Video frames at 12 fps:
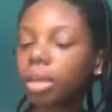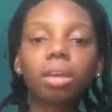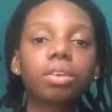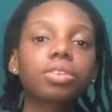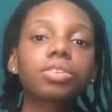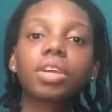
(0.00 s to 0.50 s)

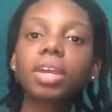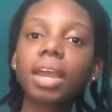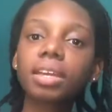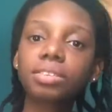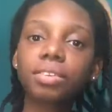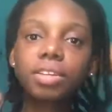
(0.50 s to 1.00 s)
So you
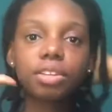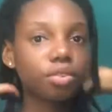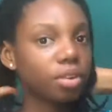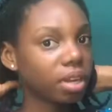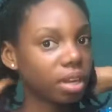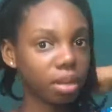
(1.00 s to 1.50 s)
guys already
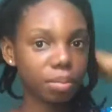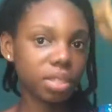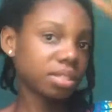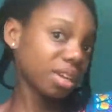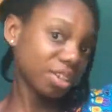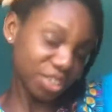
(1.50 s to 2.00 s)
know that I'm a
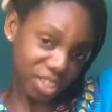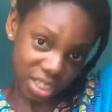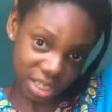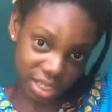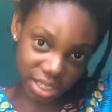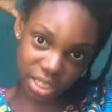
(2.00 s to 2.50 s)

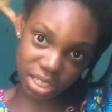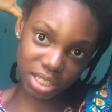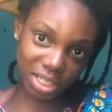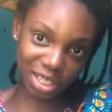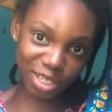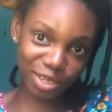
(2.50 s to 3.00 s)
sectioning
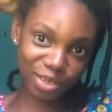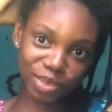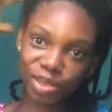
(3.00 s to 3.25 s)
lady, so